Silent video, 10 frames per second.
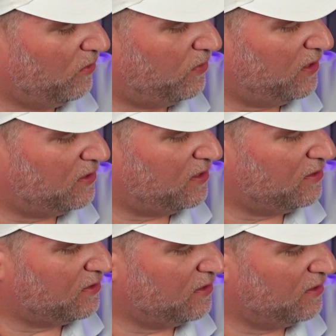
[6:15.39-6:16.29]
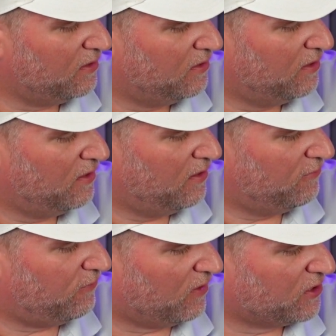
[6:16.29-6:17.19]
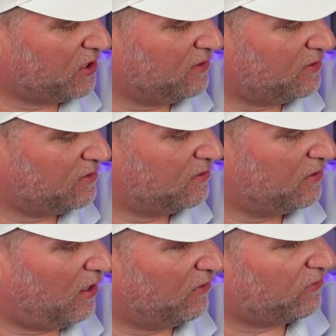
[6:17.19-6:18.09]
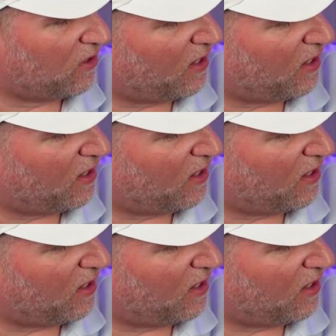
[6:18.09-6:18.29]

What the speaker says: the PTZ functions of your